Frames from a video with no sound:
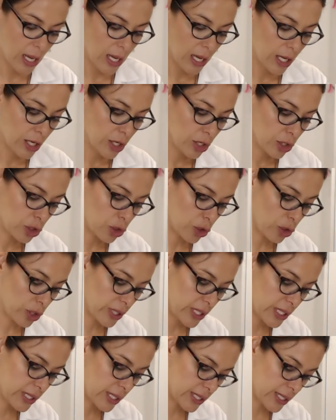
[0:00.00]
So
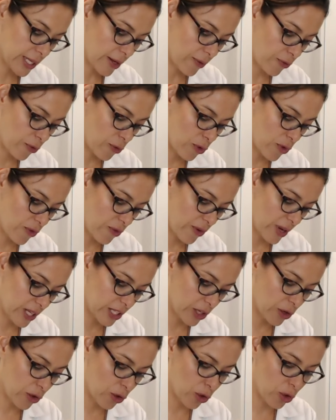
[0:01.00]
this is a
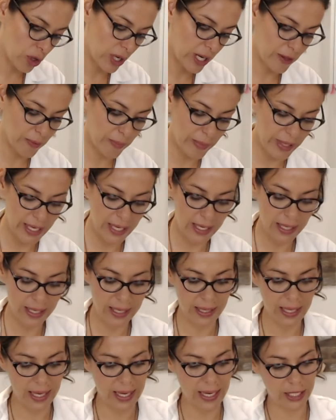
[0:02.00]
full-fat coconut milk
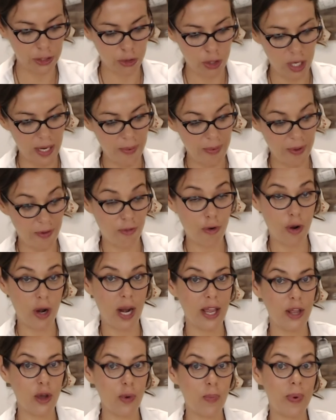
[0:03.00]
that actually before
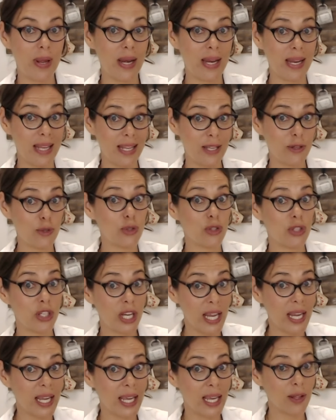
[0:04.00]
I open it, you
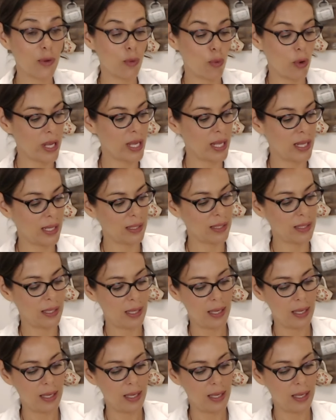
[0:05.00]
shake it well